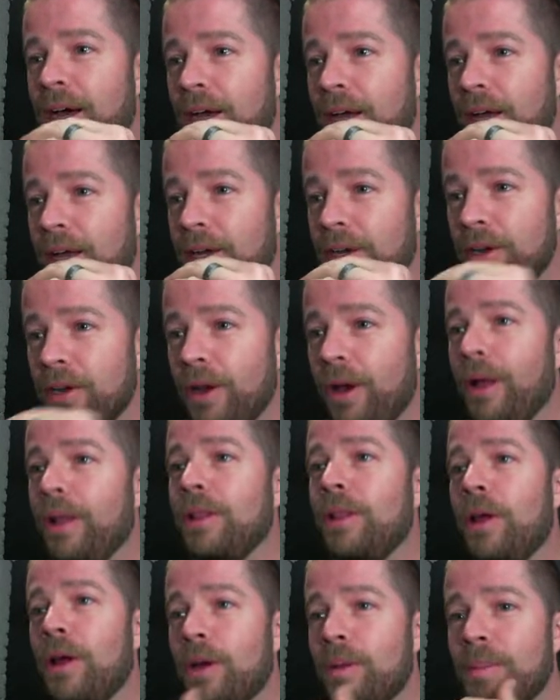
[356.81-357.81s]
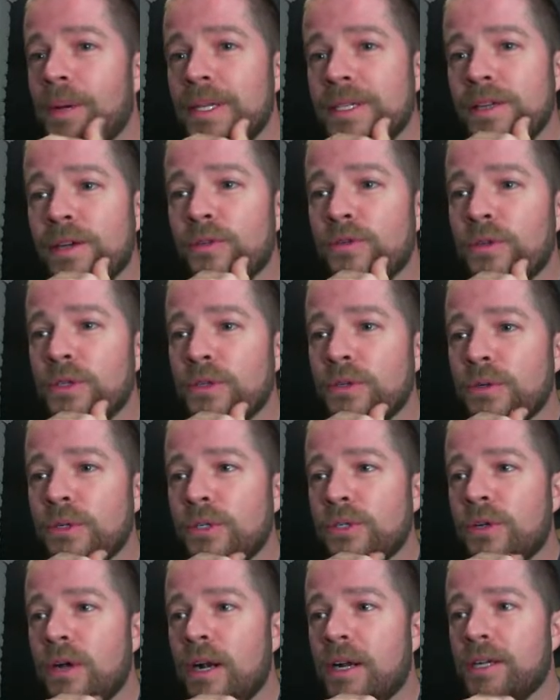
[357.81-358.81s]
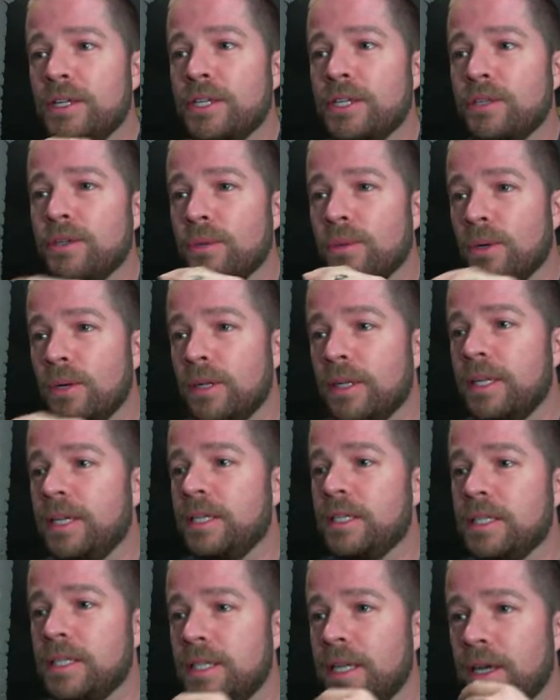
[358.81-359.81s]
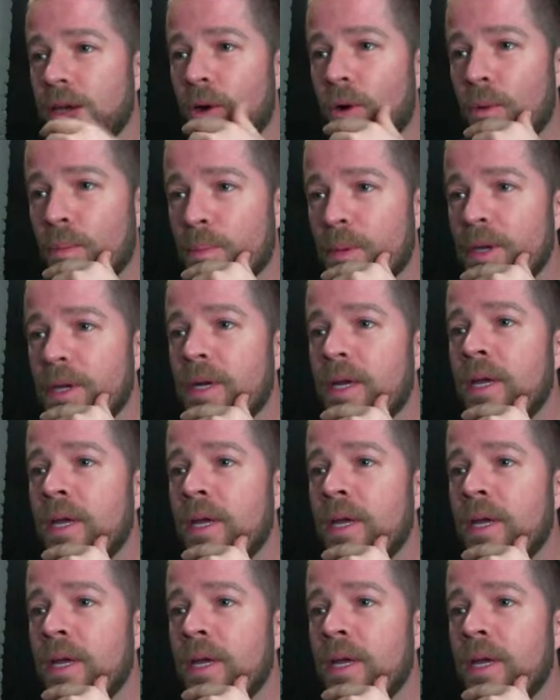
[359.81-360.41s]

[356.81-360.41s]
not lock myself into a strategy too early and stay open,